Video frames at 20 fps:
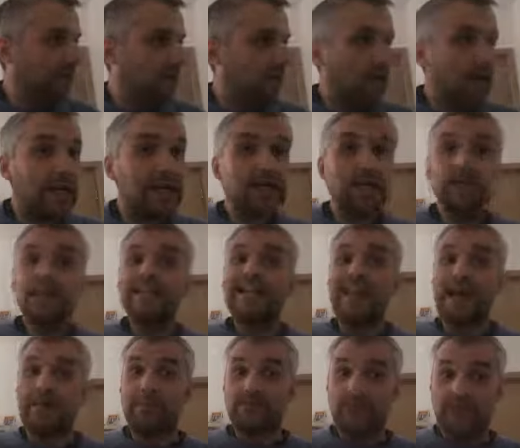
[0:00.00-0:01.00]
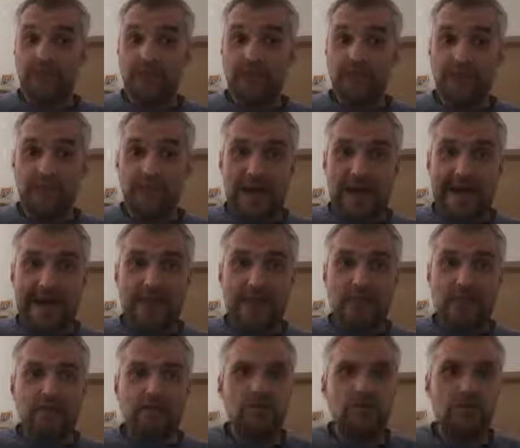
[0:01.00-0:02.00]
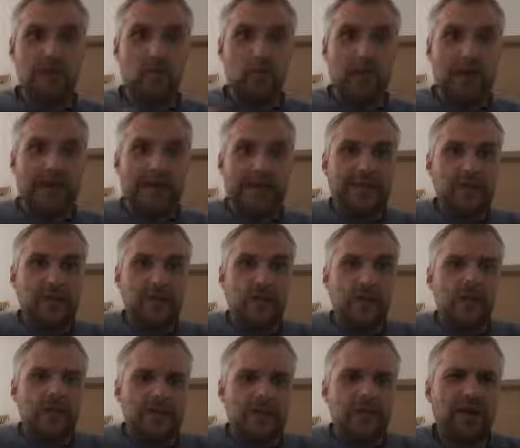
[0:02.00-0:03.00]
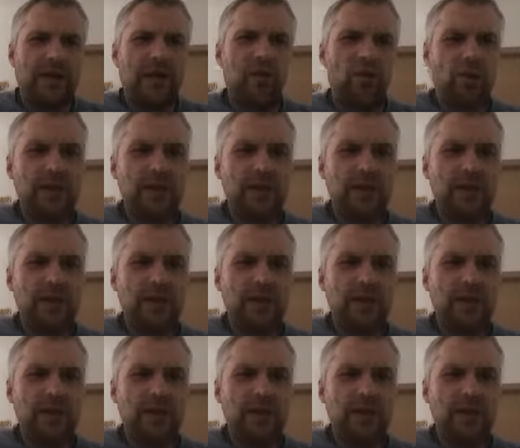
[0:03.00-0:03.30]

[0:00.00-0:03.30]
He asked the captain in command, so what is going on here?